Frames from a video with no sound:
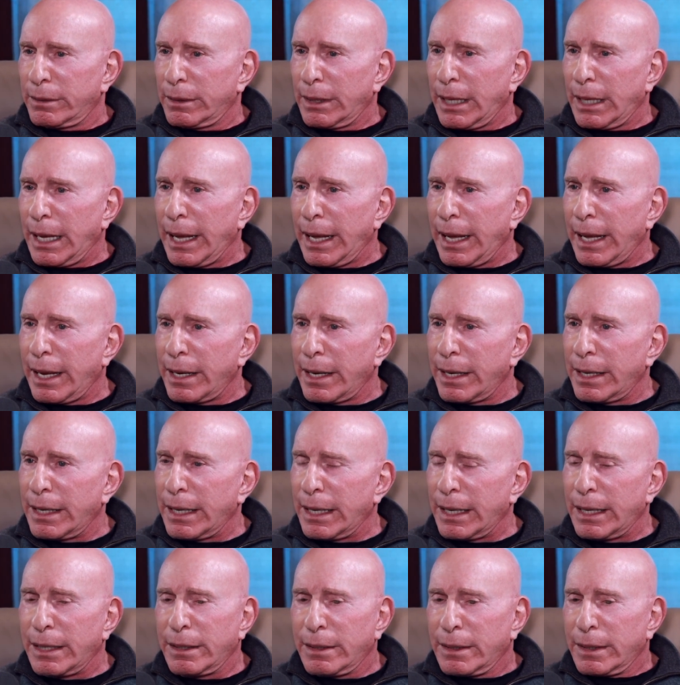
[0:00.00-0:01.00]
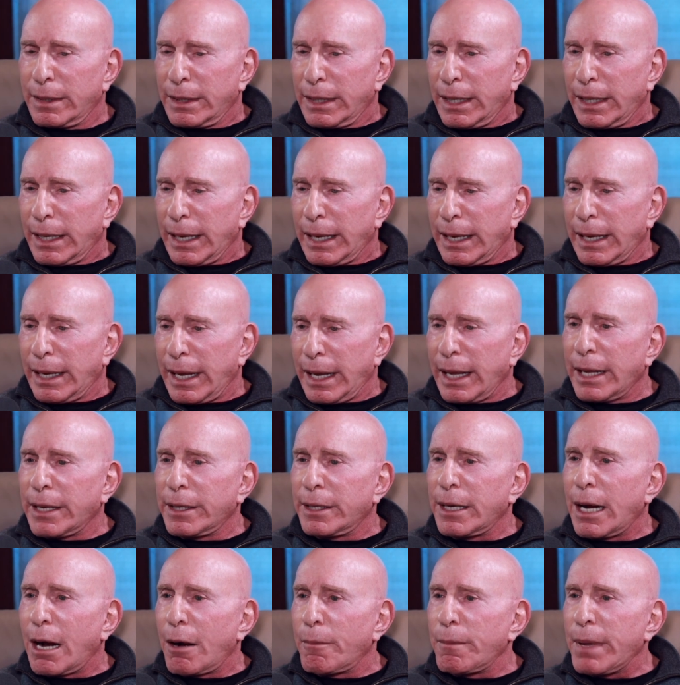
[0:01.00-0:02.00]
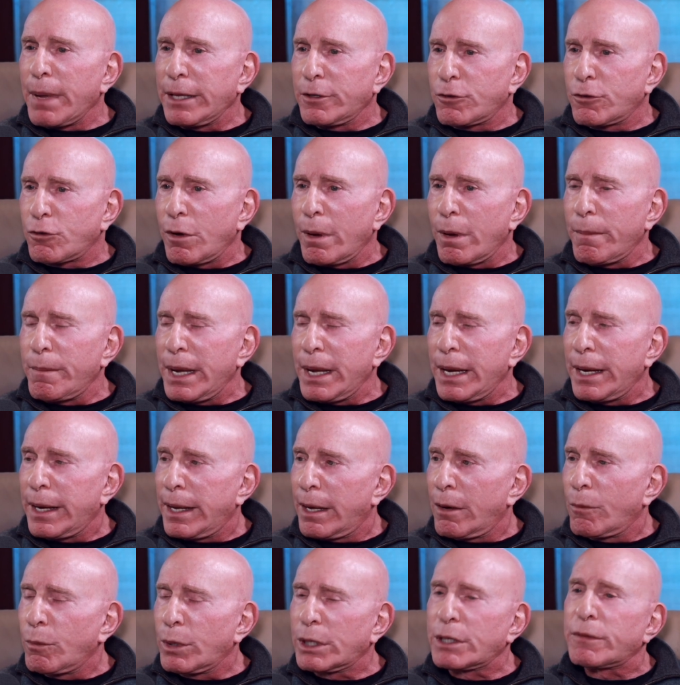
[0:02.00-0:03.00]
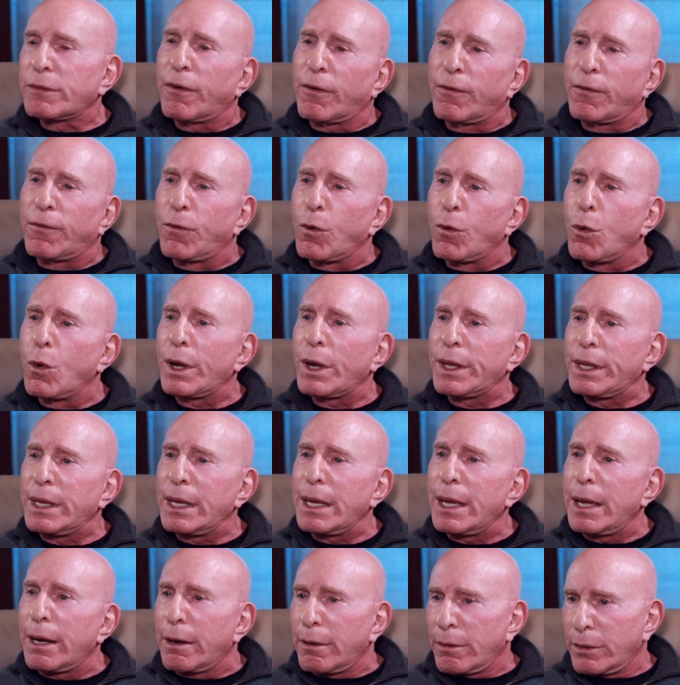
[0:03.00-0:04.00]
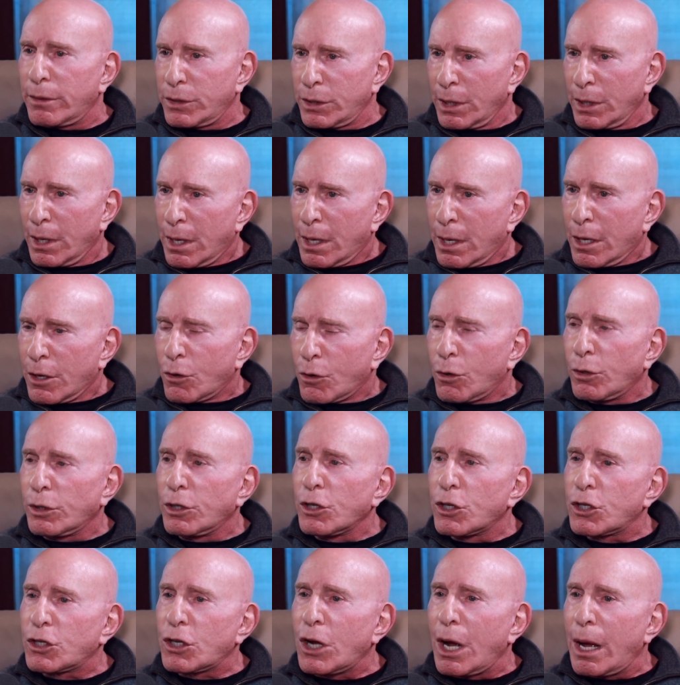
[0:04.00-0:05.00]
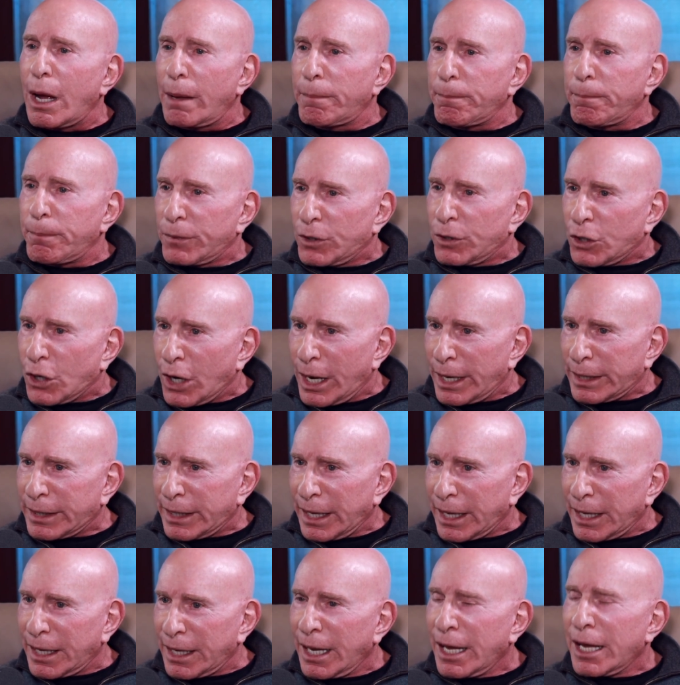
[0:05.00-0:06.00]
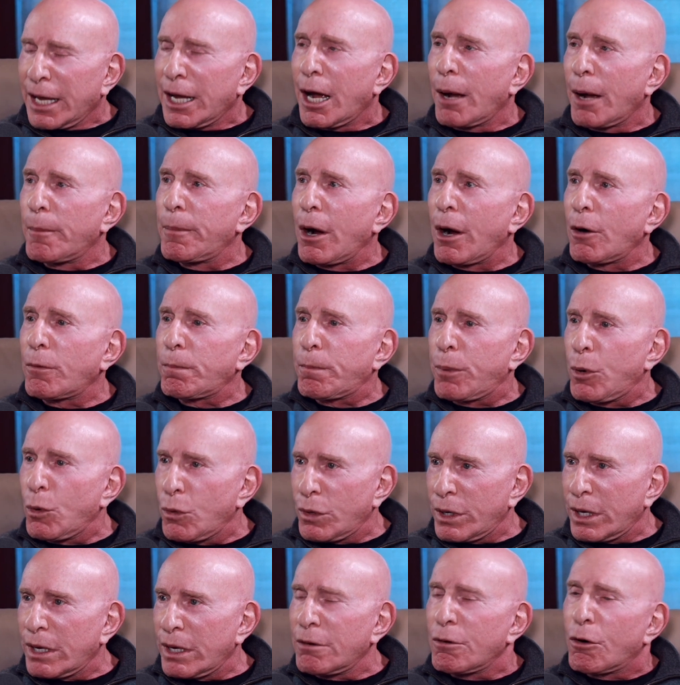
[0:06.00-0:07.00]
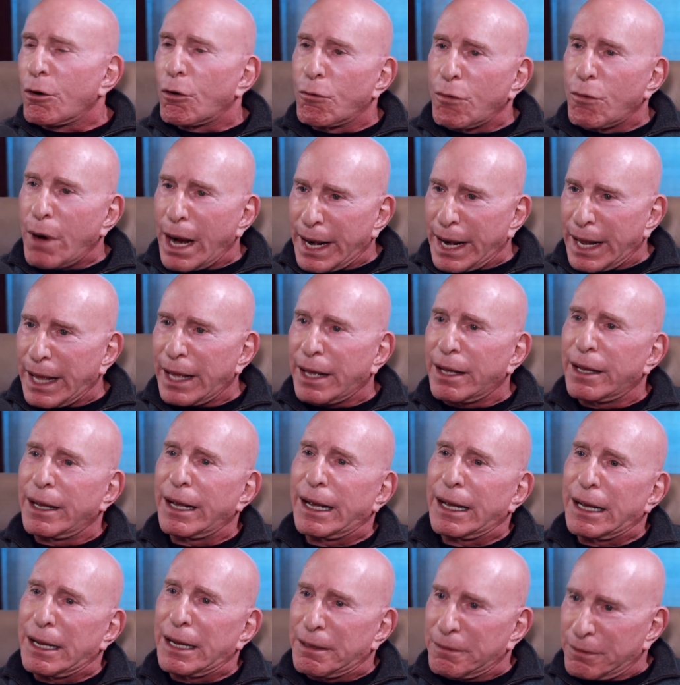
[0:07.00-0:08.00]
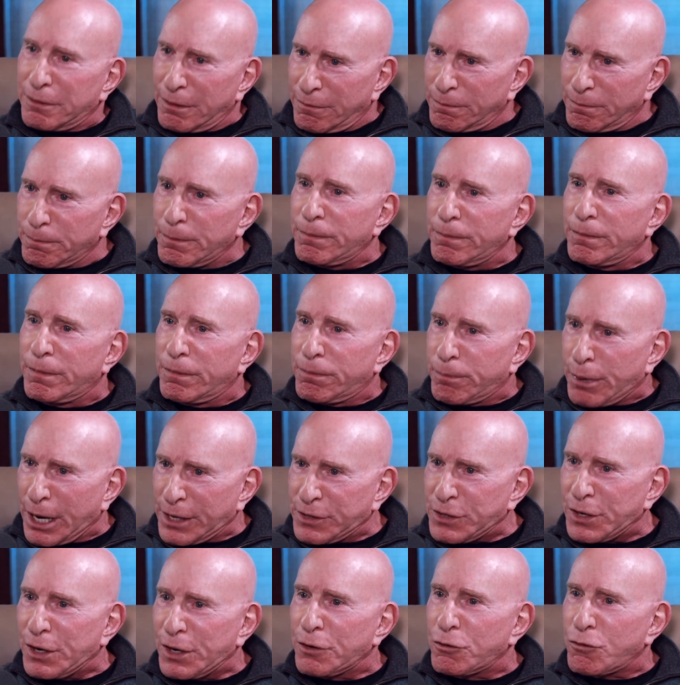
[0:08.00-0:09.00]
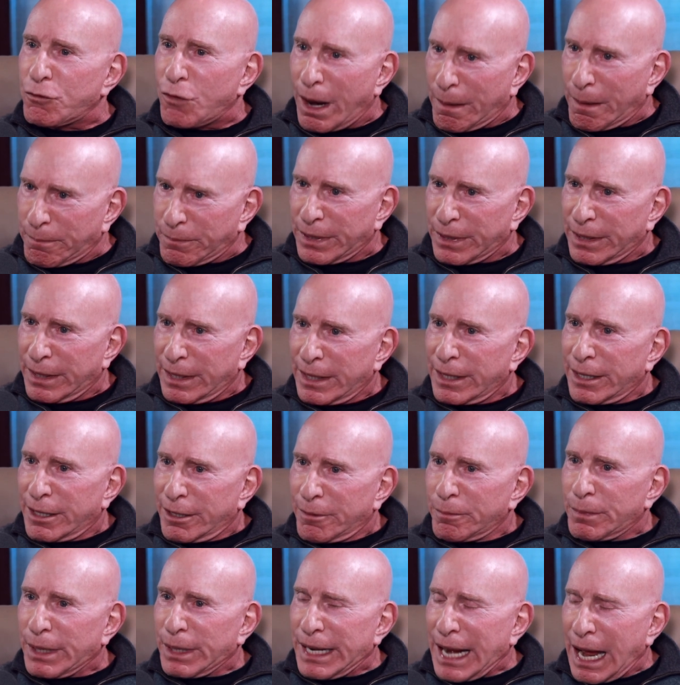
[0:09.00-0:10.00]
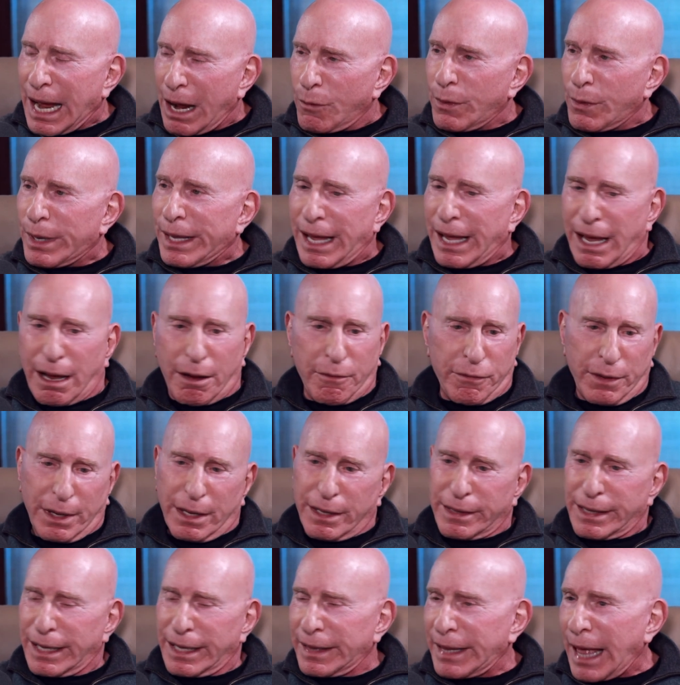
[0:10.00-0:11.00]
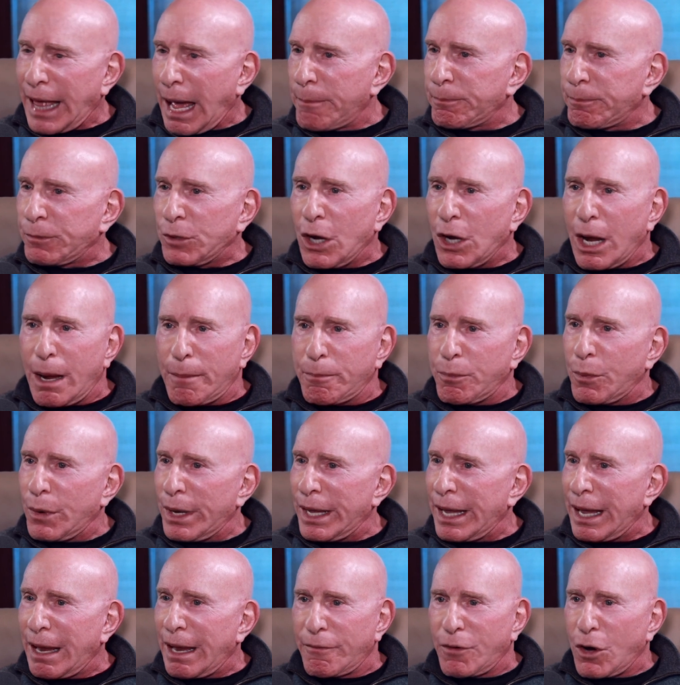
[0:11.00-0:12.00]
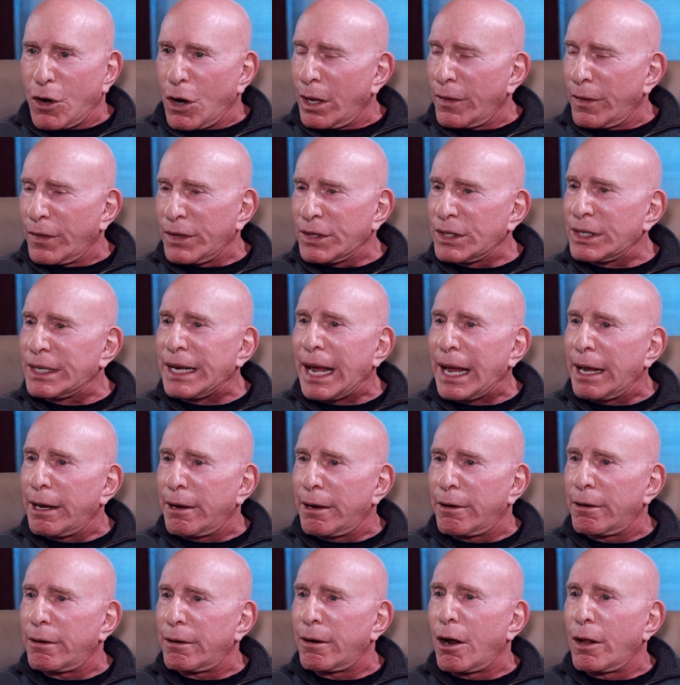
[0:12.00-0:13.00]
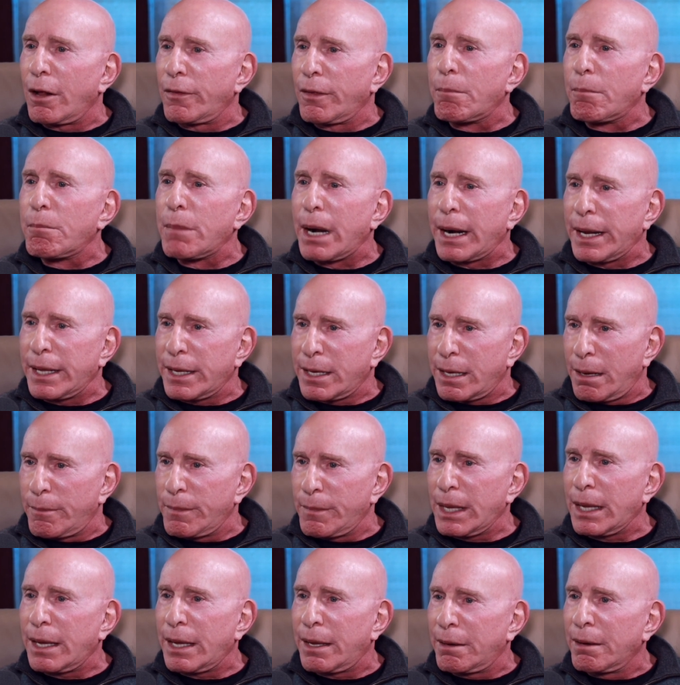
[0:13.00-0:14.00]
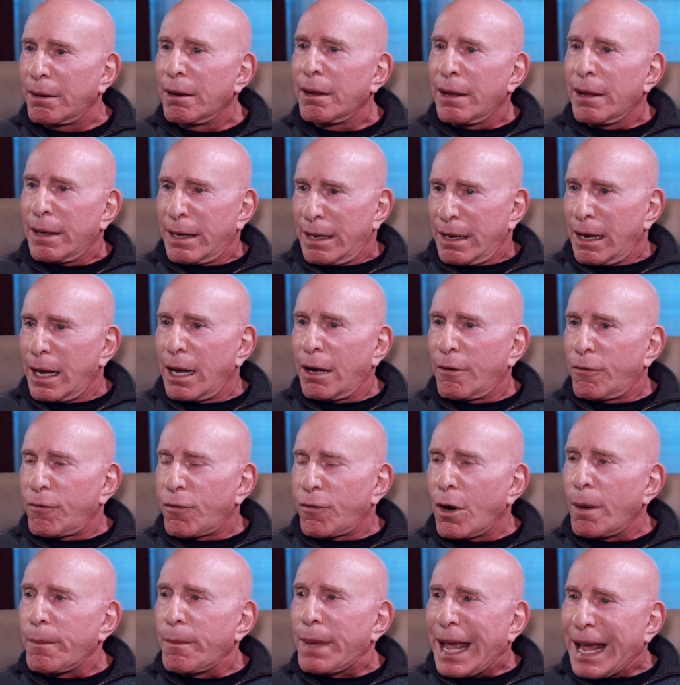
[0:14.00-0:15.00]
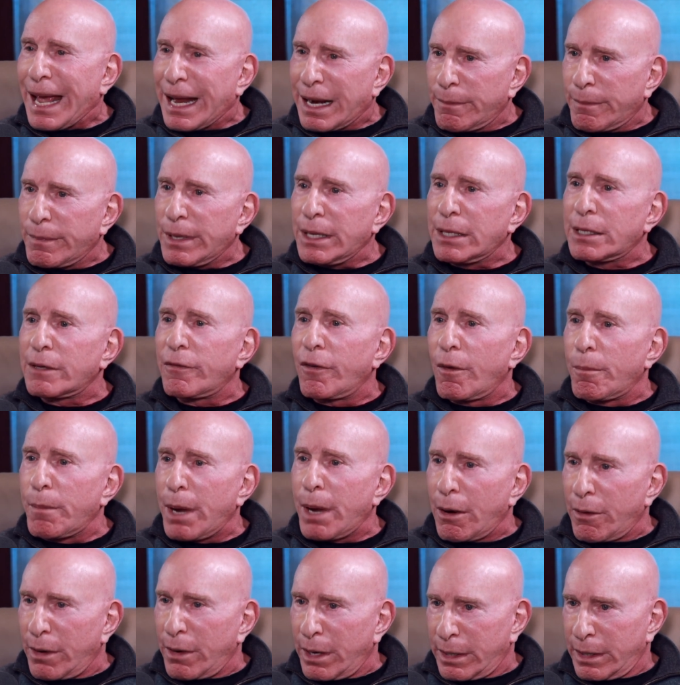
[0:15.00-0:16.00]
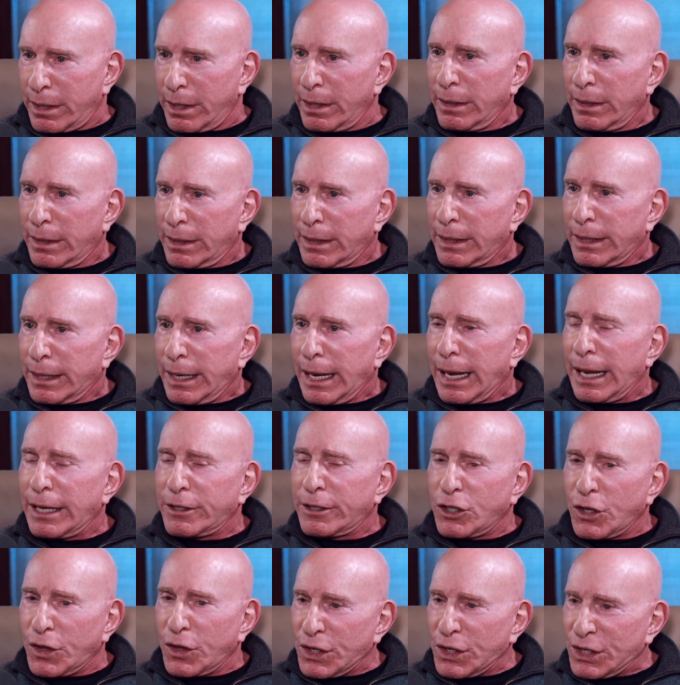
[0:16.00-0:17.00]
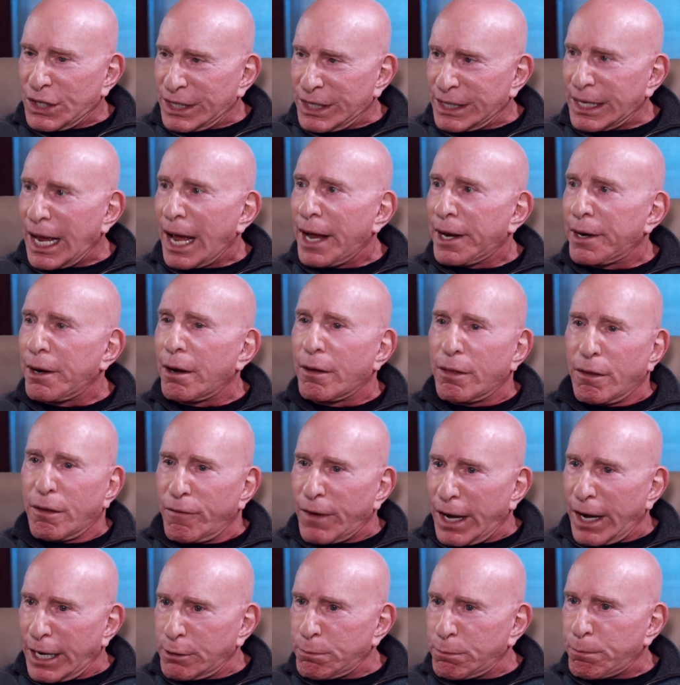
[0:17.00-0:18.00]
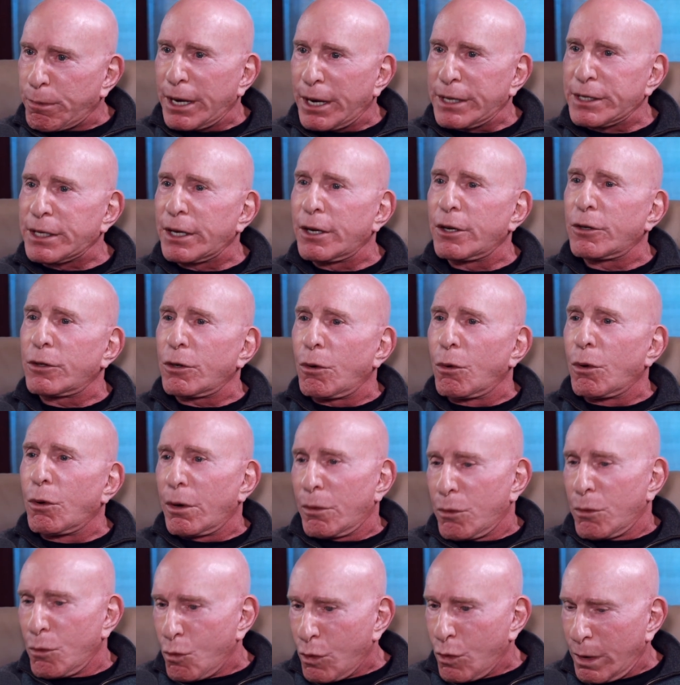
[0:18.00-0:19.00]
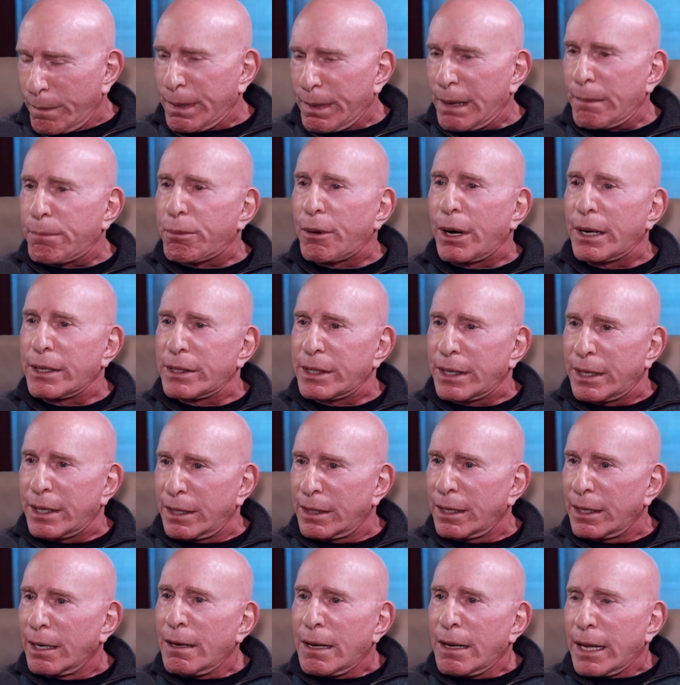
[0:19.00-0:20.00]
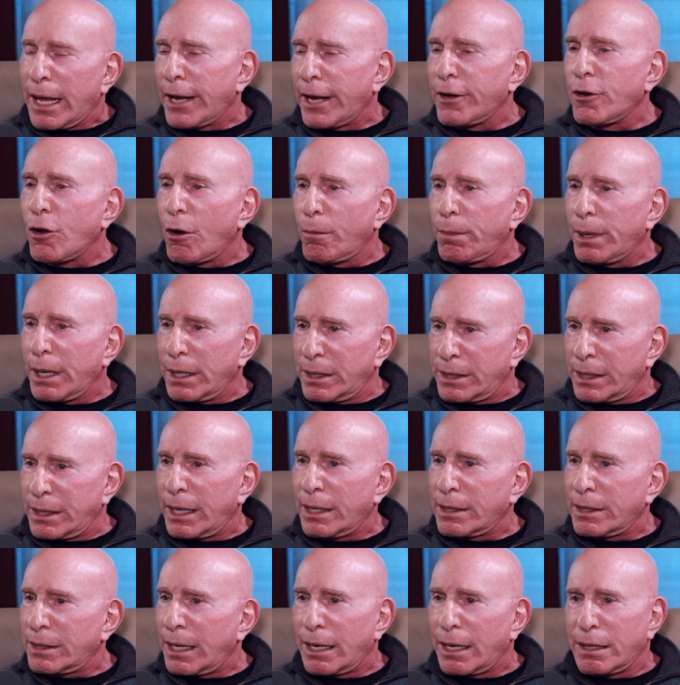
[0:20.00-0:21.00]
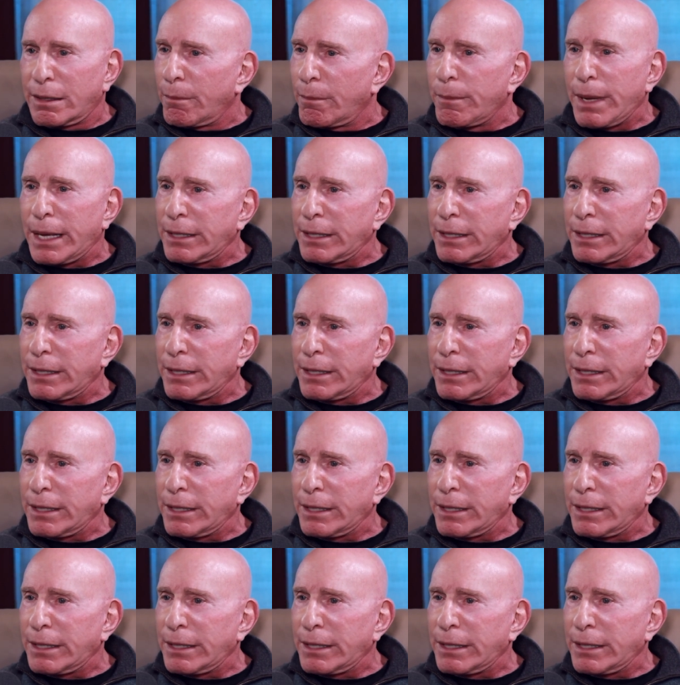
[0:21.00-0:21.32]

Mm-hmm. and uh, and our mainstream media, which yeah. for four years couldn't stop talking about Putin running uh, um, President Trump. Yes, but now we have the laptop, we have all this data, all the money coming in uh, from enemies of America uh, the son or the vice president or who would be president, and nobody says, and the